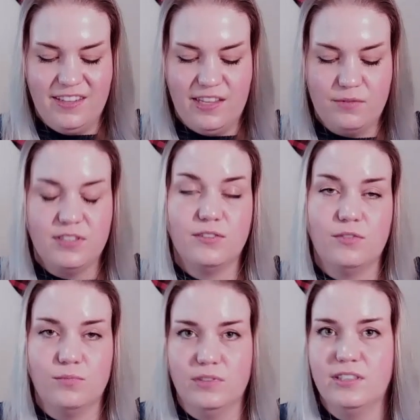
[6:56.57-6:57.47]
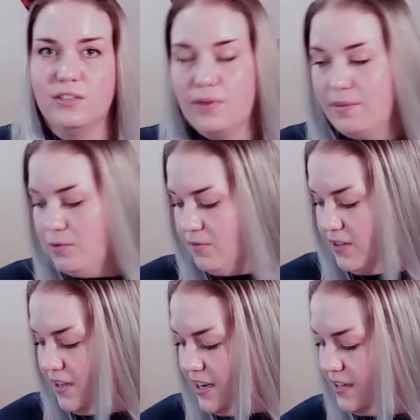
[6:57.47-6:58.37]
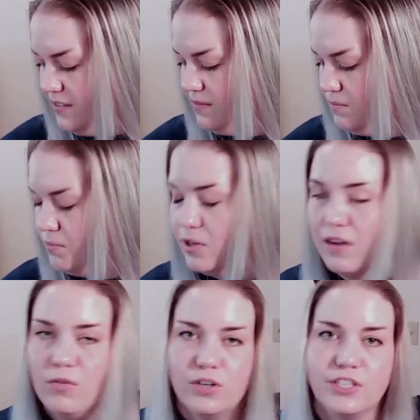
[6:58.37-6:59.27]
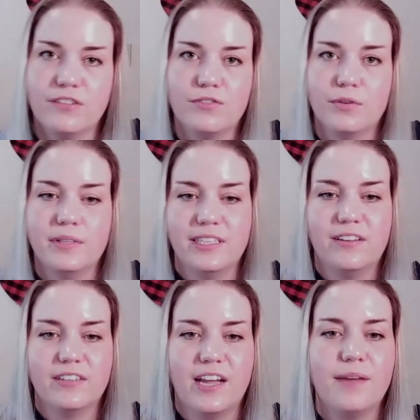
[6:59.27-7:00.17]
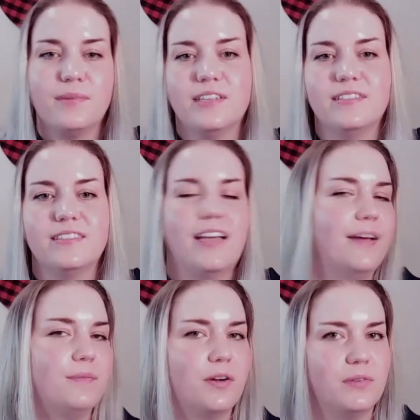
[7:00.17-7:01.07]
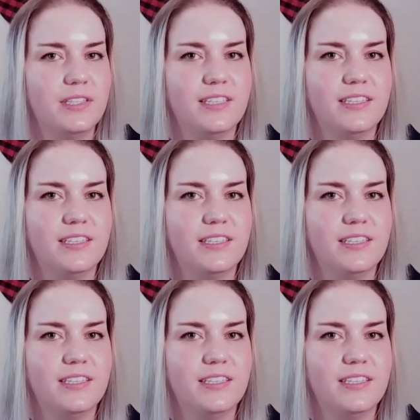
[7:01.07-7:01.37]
That was a really great movie. I put off watching it for a really long time because I'm not really